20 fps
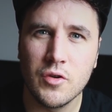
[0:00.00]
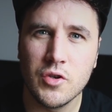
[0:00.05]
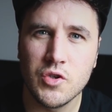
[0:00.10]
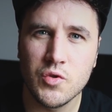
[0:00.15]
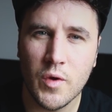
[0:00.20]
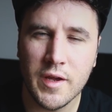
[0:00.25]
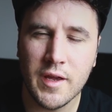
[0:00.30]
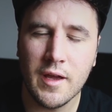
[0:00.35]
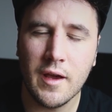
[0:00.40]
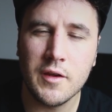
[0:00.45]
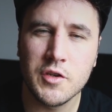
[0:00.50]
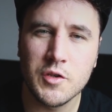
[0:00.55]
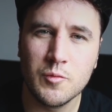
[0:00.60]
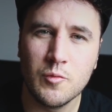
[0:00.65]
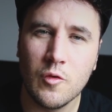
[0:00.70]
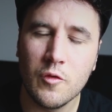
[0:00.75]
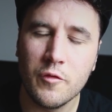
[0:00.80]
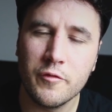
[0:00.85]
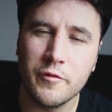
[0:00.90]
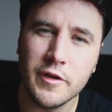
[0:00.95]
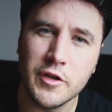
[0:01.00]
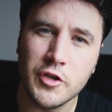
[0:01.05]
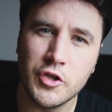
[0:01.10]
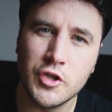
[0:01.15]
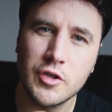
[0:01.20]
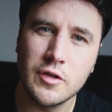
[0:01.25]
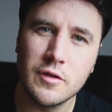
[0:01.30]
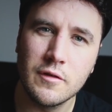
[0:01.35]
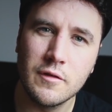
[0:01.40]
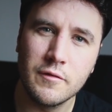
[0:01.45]
do I catch more
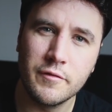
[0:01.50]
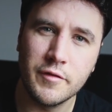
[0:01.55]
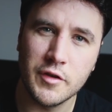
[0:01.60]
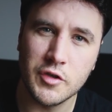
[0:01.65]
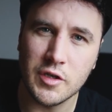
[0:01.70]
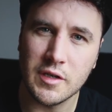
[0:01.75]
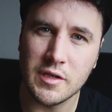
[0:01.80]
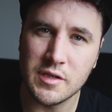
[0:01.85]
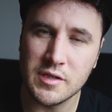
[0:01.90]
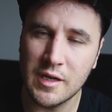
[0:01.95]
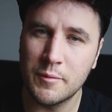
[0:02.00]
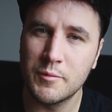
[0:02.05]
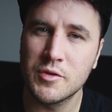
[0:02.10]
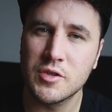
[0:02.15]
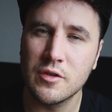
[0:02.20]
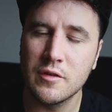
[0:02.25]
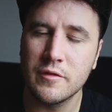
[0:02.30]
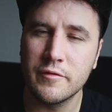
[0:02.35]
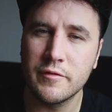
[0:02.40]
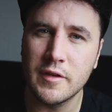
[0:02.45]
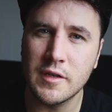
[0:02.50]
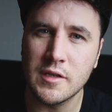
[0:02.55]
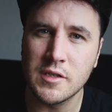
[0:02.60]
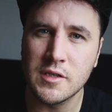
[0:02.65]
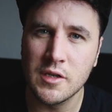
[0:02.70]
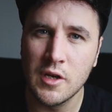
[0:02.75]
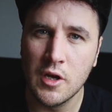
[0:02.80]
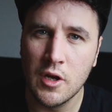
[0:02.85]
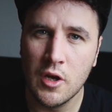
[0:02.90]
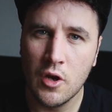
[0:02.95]
fish fishing
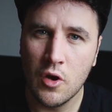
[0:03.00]
subsurface